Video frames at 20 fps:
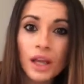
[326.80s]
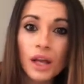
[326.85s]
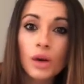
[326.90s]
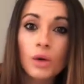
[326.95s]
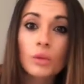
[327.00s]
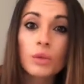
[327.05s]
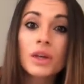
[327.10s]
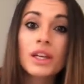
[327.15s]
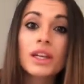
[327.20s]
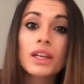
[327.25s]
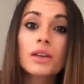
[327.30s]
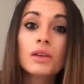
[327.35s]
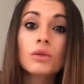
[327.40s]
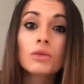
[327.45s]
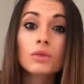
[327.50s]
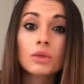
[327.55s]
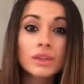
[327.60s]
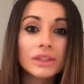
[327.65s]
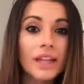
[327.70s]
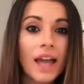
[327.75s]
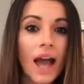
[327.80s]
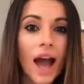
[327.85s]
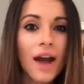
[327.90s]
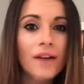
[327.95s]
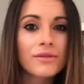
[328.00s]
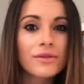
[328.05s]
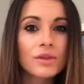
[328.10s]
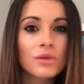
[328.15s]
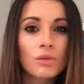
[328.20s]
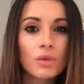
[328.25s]
We really have
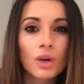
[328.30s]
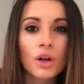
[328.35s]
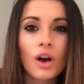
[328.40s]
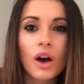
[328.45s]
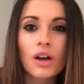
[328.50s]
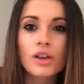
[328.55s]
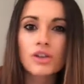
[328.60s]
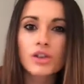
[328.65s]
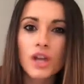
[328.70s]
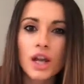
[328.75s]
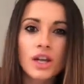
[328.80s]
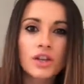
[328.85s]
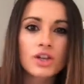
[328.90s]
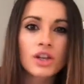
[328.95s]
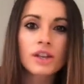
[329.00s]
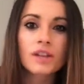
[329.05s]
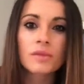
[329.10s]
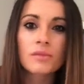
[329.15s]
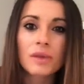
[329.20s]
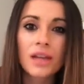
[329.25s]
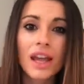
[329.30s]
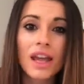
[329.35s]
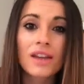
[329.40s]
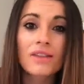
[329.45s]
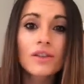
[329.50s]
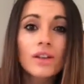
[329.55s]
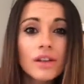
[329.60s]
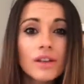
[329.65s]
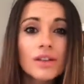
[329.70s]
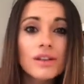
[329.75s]
to work on changing the
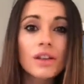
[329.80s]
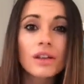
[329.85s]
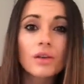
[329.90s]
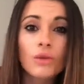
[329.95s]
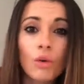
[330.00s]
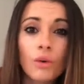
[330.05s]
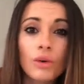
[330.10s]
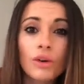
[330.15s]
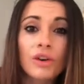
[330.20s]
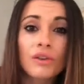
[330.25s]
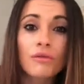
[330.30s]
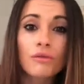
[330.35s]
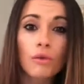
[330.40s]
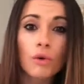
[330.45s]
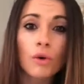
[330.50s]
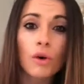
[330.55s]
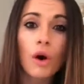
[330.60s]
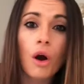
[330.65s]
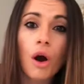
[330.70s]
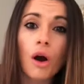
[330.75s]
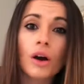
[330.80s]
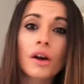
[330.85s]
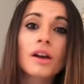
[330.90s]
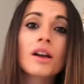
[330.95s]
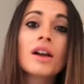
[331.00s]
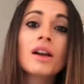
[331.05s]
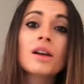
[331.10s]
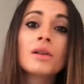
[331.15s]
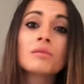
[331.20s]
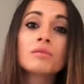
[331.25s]
behaviors in order for our
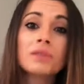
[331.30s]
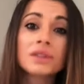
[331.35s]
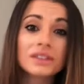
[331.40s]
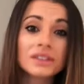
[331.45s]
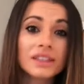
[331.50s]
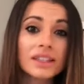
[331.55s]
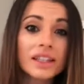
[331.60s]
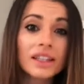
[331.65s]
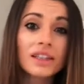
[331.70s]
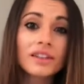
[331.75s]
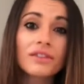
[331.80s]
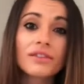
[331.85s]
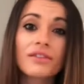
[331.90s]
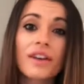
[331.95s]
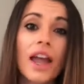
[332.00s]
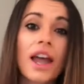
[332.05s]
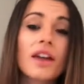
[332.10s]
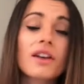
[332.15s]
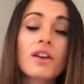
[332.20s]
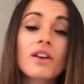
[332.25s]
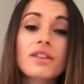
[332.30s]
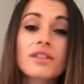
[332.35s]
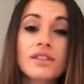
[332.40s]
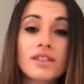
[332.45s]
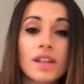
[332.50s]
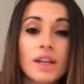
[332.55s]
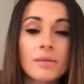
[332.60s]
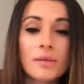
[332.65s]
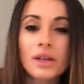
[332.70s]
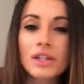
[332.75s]
belief and our
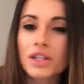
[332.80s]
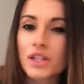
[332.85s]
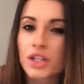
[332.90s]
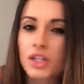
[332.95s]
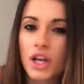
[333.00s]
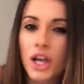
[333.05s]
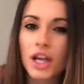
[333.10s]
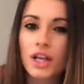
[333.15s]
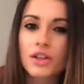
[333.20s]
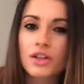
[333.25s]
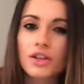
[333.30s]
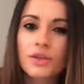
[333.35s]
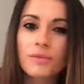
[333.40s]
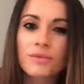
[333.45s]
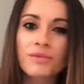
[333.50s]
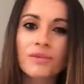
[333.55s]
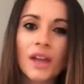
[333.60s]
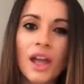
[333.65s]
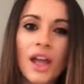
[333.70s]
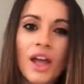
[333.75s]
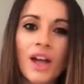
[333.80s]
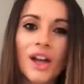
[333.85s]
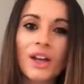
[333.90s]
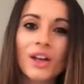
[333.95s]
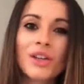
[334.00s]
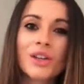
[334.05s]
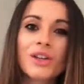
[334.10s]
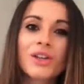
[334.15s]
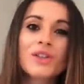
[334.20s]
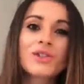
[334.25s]
schema to change.
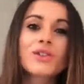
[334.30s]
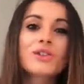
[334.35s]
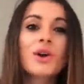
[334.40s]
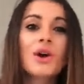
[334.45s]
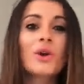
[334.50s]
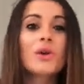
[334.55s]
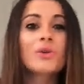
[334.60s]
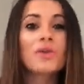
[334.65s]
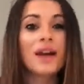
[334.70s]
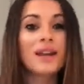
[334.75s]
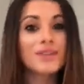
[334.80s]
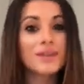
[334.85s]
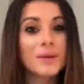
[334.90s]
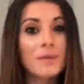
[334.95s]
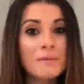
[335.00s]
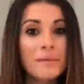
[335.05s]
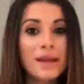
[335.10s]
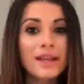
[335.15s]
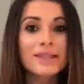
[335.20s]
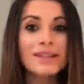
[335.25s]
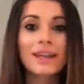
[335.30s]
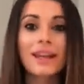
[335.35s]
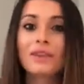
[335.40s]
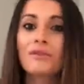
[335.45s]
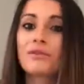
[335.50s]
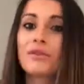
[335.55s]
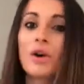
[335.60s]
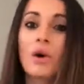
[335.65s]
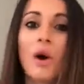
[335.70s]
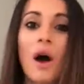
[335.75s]
So that's some basic
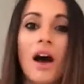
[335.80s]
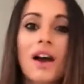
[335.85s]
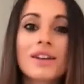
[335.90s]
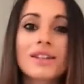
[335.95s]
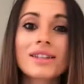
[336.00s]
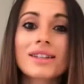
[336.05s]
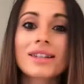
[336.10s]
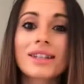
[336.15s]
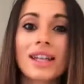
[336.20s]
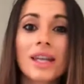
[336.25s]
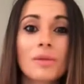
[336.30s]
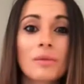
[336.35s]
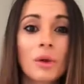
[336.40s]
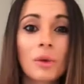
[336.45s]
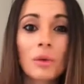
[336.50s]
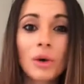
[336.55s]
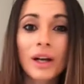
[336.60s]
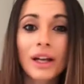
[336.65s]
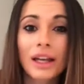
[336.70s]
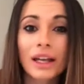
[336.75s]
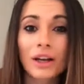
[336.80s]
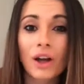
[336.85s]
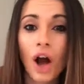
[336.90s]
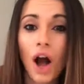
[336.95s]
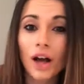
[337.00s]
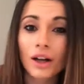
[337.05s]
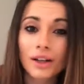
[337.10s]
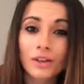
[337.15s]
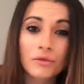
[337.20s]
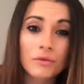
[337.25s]
info on schema work and
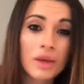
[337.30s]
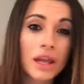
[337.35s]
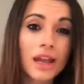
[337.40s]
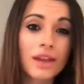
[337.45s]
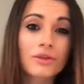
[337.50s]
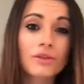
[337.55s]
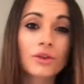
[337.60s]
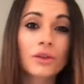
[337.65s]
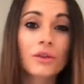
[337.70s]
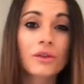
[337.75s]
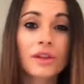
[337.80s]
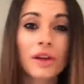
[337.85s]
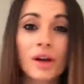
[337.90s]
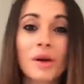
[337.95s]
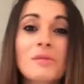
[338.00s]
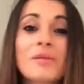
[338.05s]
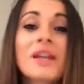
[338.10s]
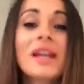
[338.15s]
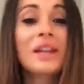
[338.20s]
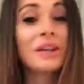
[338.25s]
cognitive behavioral therapy.